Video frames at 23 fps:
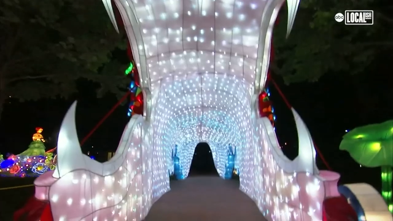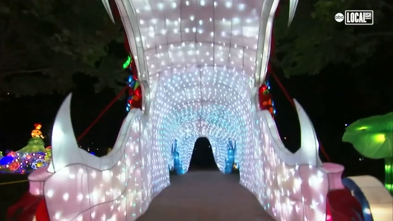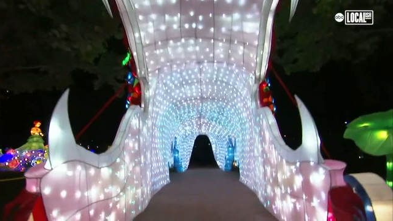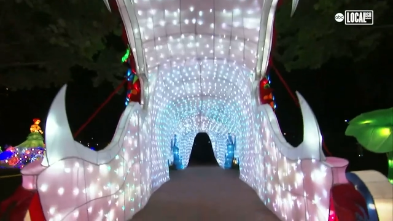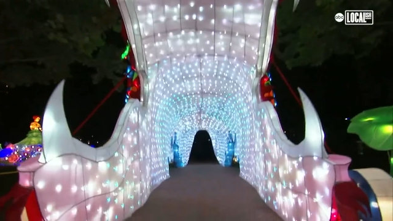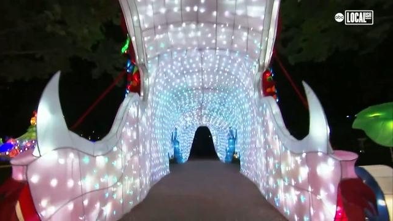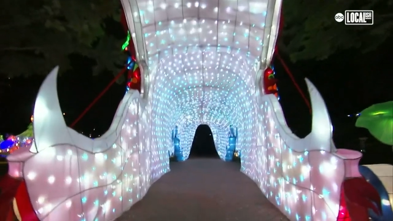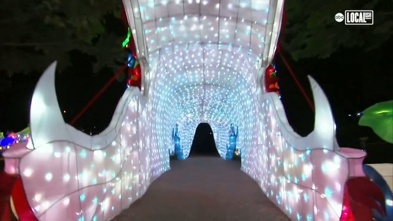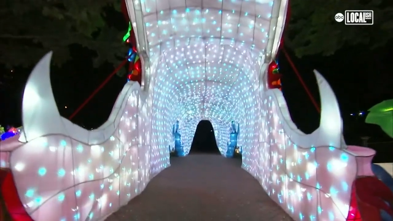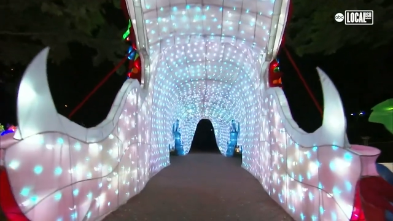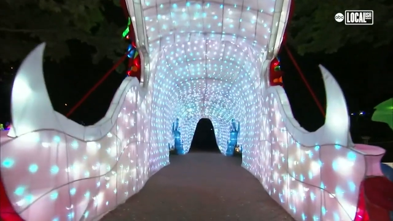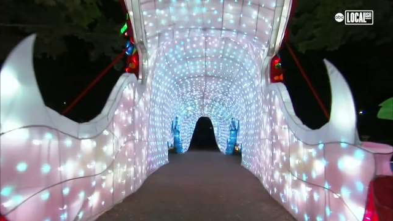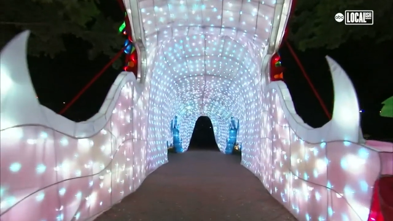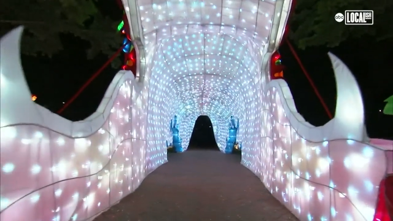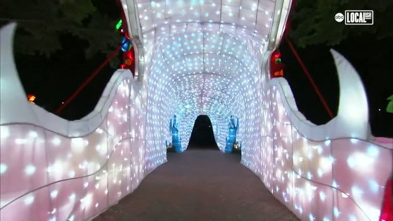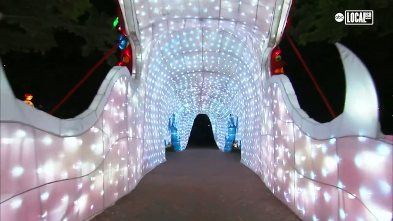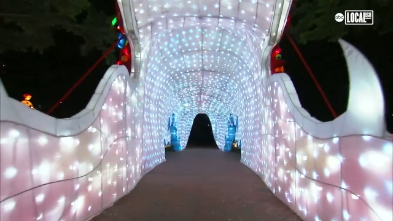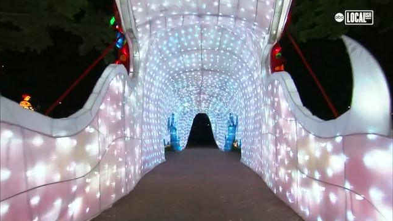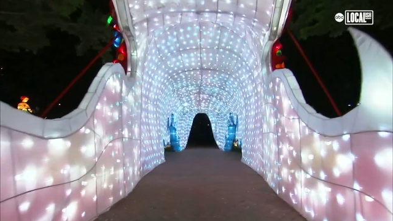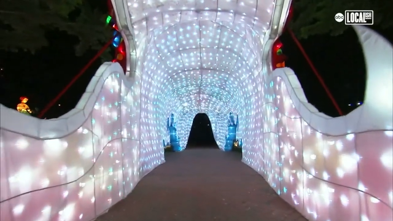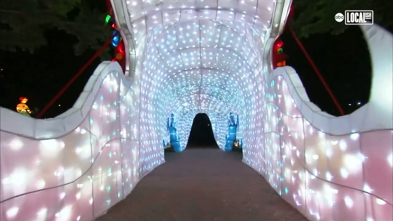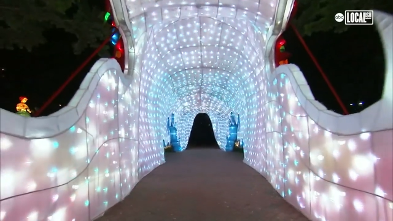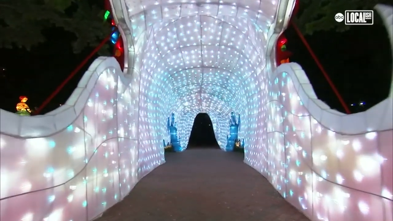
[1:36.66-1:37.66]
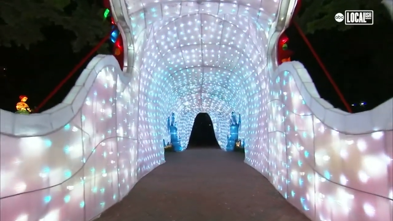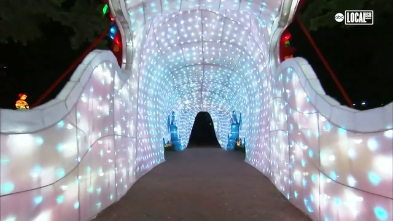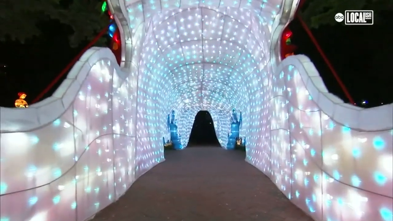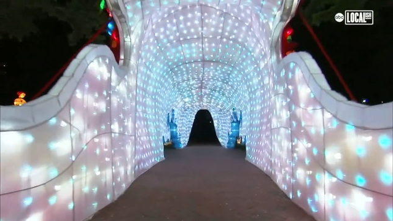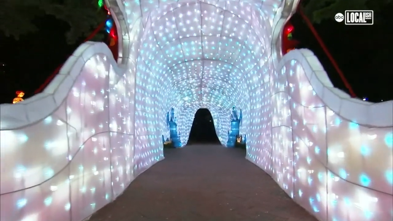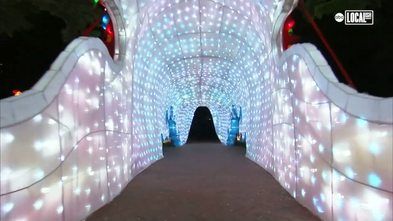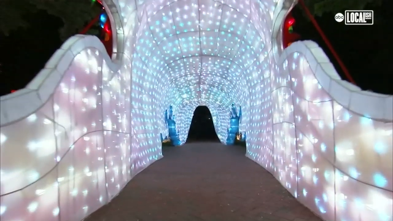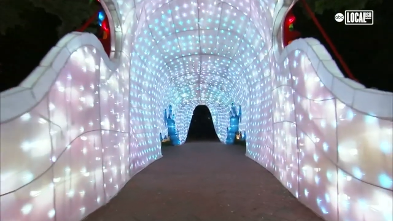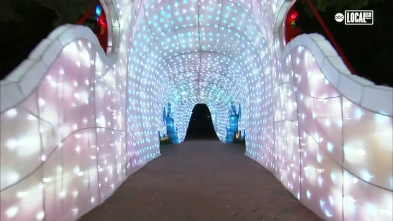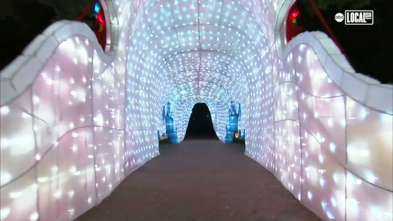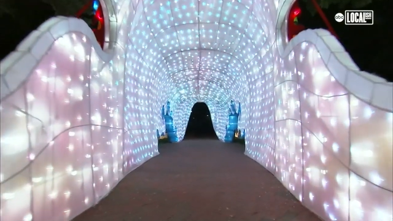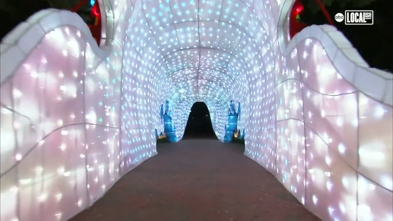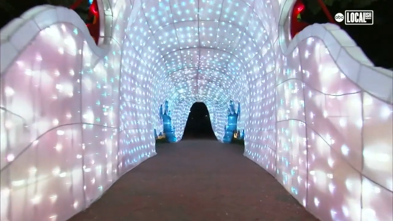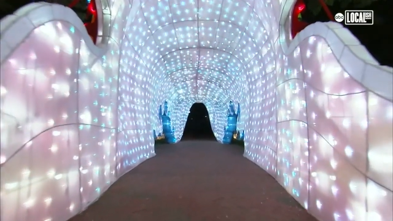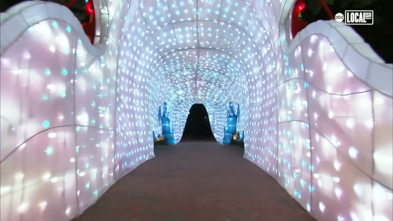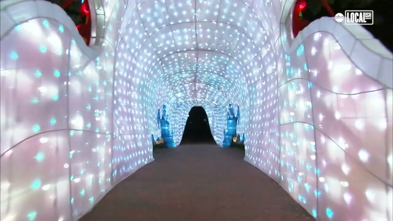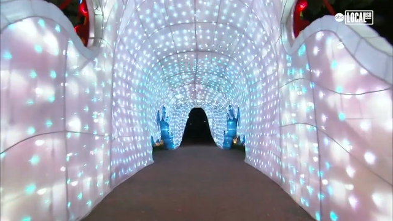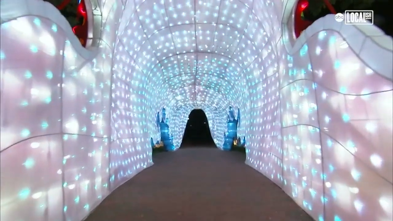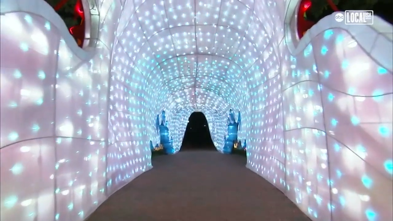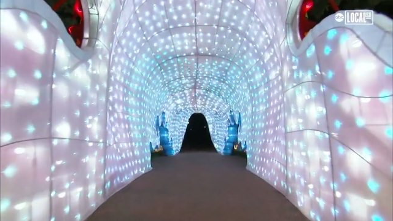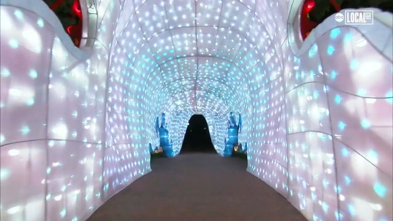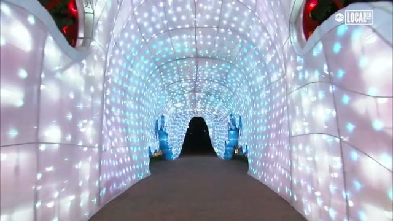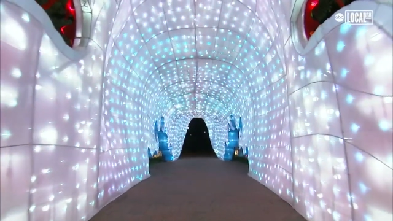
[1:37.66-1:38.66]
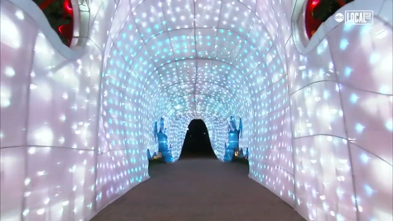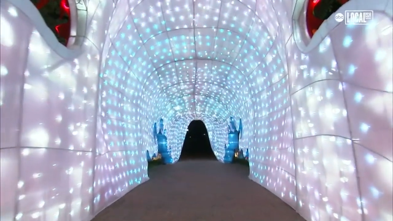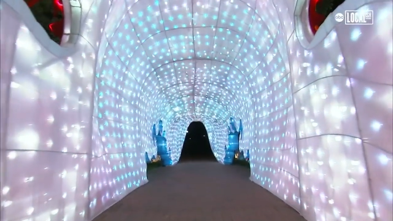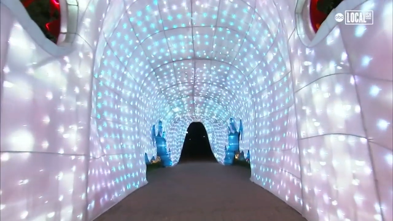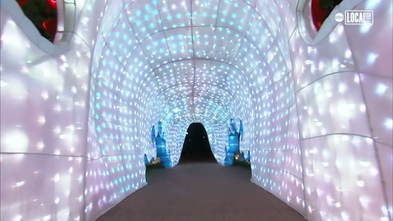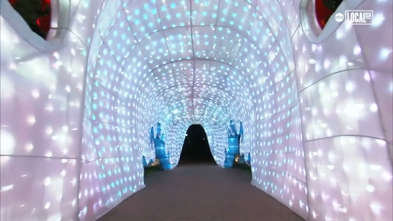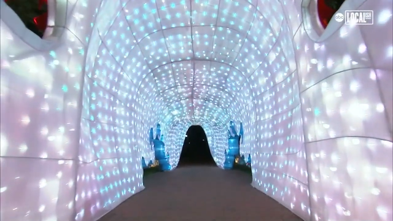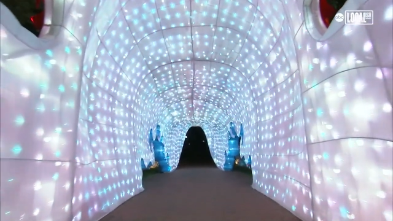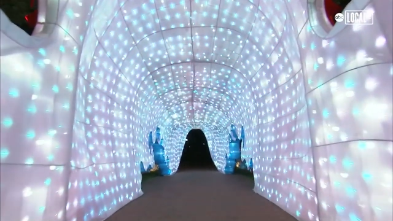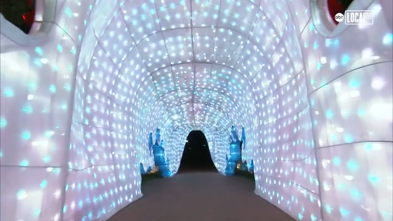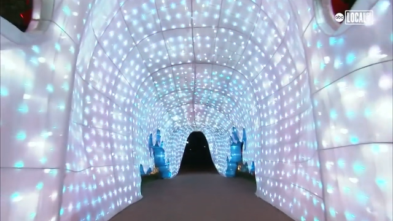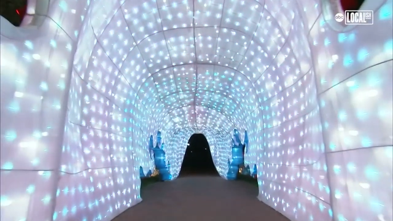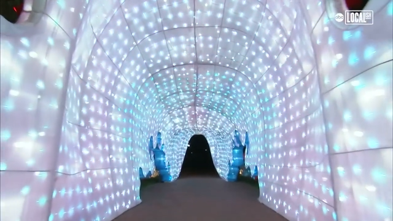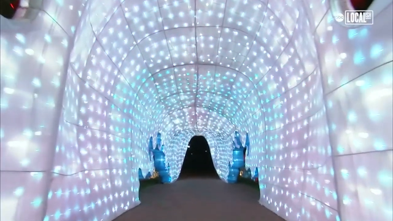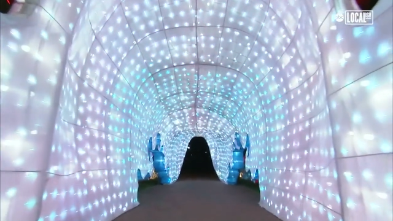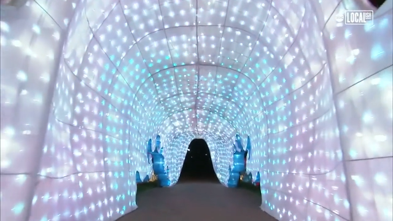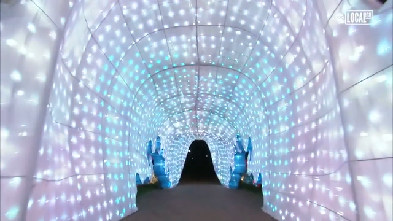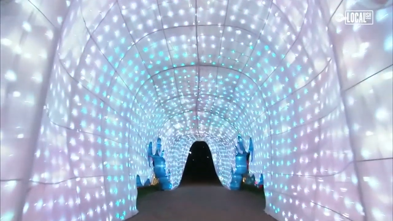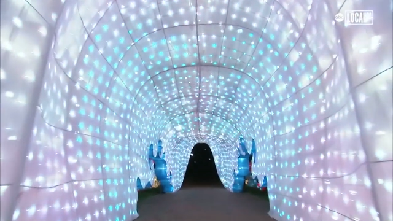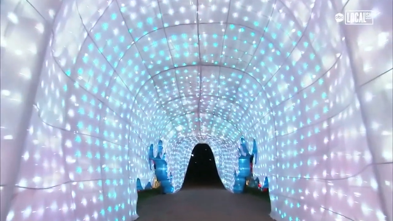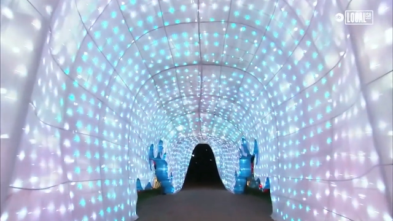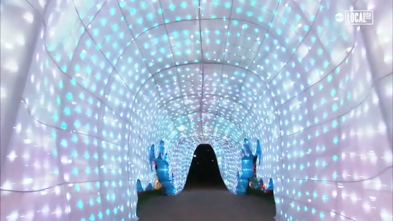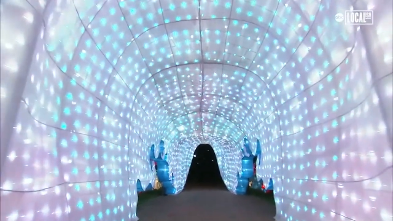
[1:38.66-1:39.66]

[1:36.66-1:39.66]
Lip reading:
Nobody's mouth can be seen.